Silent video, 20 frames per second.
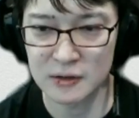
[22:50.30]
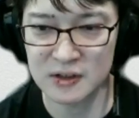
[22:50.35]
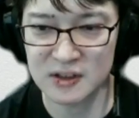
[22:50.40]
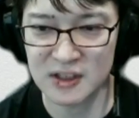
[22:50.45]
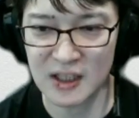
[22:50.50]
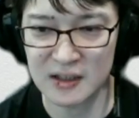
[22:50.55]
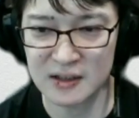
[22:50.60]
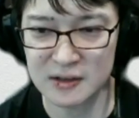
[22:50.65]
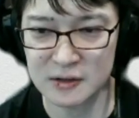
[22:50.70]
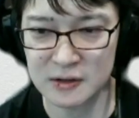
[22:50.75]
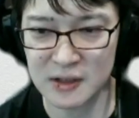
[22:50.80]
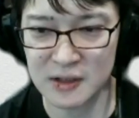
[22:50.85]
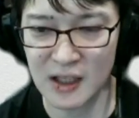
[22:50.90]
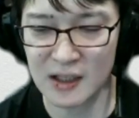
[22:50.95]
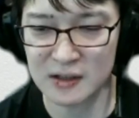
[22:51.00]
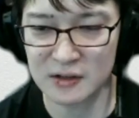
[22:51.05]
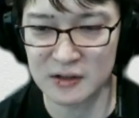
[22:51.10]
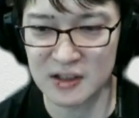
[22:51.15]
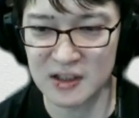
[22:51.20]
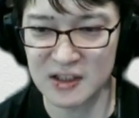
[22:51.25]

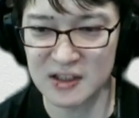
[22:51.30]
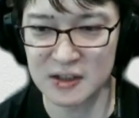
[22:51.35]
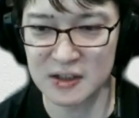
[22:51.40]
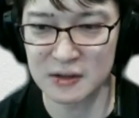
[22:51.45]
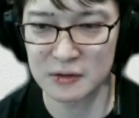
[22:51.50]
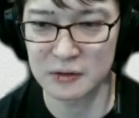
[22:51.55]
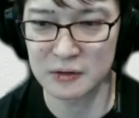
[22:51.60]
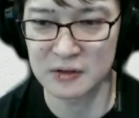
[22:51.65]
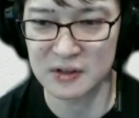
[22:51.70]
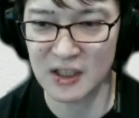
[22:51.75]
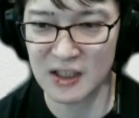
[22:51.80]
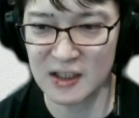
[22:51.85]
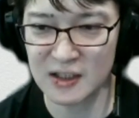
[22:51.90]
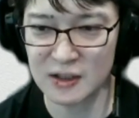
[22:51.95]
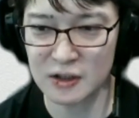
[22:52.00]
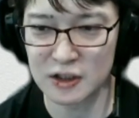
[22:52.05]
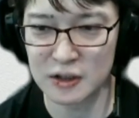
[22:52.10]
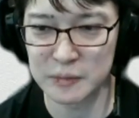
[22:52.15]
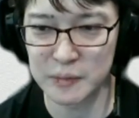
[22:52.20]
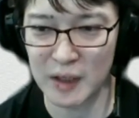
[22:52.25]
and it is
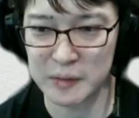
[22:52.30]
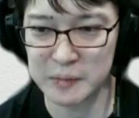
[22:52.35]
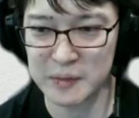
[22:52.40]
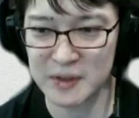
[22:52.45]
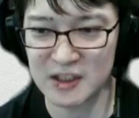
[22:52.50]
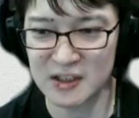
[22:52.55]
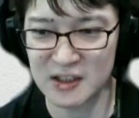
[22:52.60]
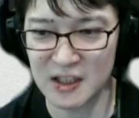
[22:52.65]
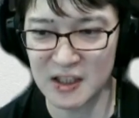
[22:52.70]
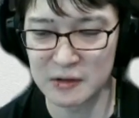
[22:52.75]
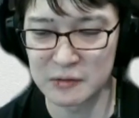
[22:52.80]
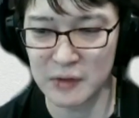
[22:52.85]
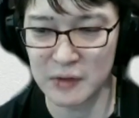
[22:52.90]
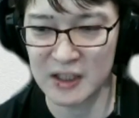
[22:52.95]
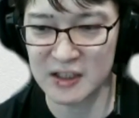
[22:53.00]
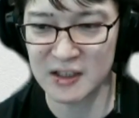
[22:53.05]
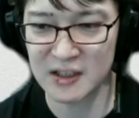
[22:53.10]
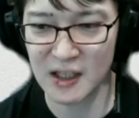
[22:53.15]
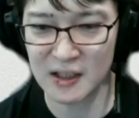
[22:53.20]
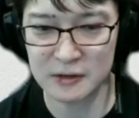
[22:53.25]
theoretically impossible
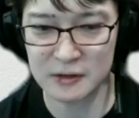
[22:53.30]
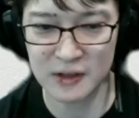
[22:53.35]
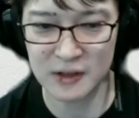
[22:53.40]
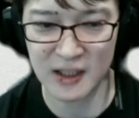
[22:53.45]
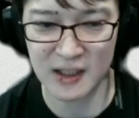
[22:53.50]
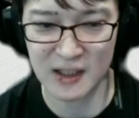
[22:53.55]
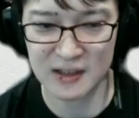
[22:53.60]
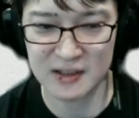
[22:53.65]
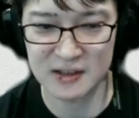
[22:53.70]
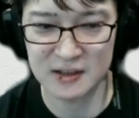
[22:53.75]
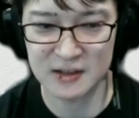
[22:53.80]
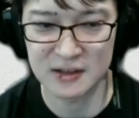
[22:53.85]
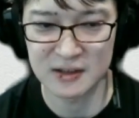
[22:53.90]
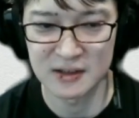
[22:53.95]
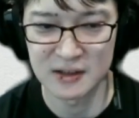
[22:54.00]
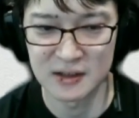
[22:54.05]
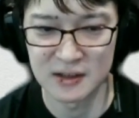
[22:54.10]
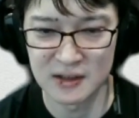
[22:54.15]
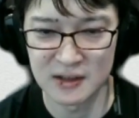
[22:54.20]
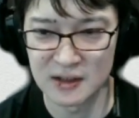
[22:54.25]
to reduce
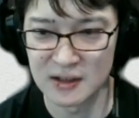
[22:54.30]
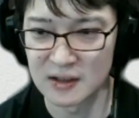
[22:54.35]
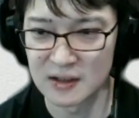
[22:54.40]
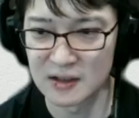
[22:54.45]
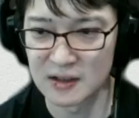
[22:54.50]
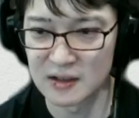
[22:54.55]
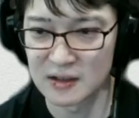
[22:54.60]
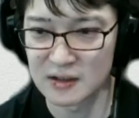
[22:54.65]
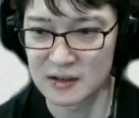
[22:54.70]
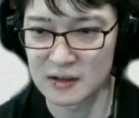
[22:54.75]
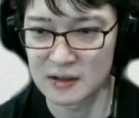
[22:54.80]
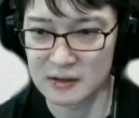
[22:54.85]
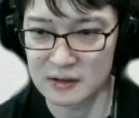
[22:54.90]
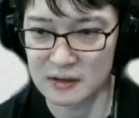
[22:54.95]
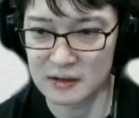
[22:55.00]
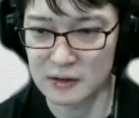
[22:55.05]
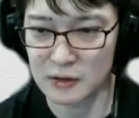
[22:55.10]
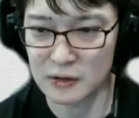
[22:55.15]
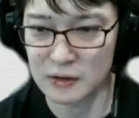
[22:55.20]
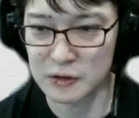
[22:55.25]
the percentage of
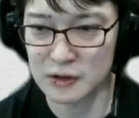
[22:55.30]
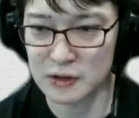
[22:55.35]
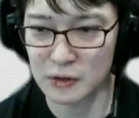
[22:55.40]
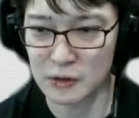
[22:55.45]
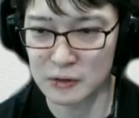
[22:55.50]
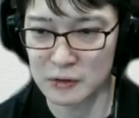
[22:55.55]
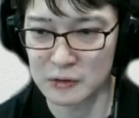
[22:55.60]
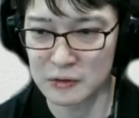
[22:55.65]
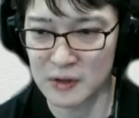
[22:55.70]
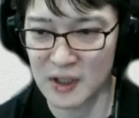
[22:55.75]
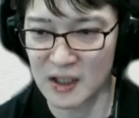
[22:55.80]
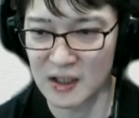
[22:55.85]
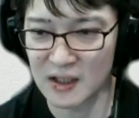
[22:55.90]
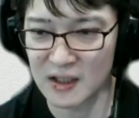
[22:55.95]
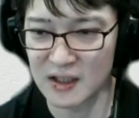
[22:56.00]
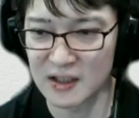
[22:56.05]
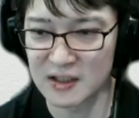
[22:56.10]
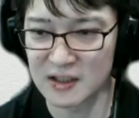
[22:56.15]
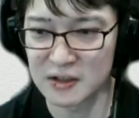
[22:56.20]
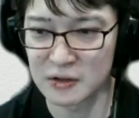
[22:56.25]
articles in the
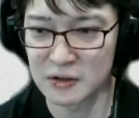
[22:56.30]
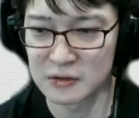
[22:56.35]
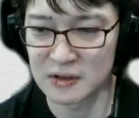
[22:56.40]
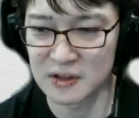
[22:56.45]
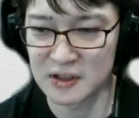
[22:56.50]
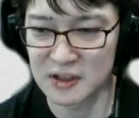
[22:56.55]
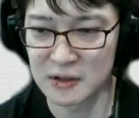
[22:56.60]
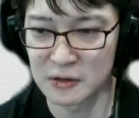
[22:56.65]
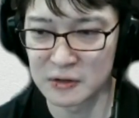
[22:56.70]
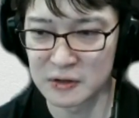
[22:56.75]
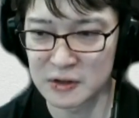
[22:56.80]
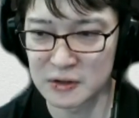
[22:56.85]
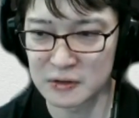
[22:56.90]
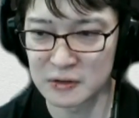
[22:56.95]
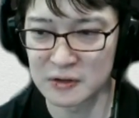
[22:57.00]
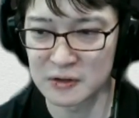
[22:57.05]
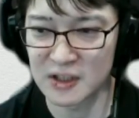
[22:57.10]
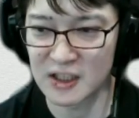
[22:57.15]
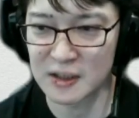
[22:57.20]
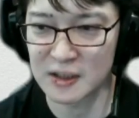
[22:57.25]
same genre by a
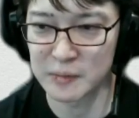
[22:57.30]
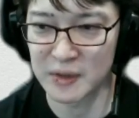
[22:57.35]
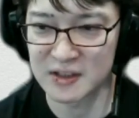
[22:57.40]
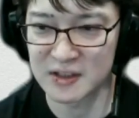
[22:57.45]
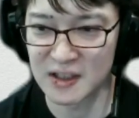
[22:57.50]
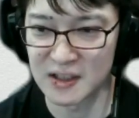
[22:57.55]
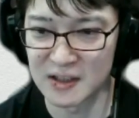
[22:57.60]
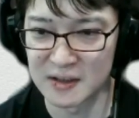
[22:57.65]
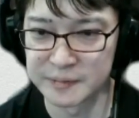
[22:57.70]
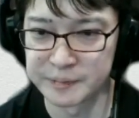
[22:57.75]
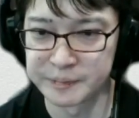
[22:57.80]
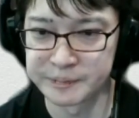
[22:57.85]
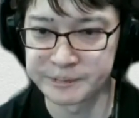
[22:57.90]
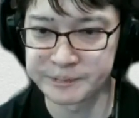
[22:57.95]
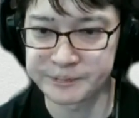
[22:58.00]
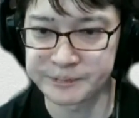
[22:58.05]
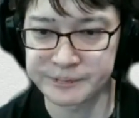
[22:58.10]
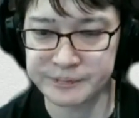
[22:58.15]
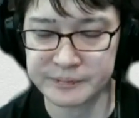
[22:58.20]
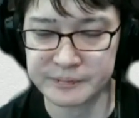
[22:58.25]
moderate
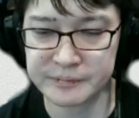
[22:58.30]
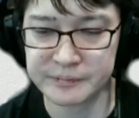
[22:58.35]
amount.